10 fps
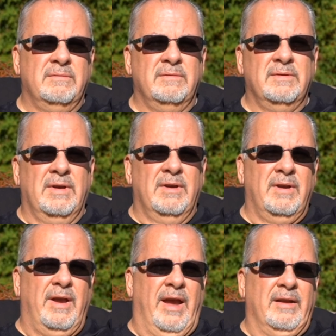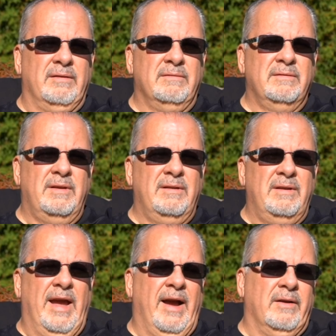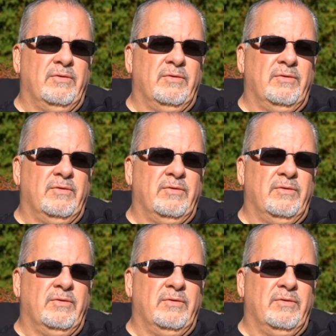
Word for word: That's a huge, and, huge number. Yeah, yeah.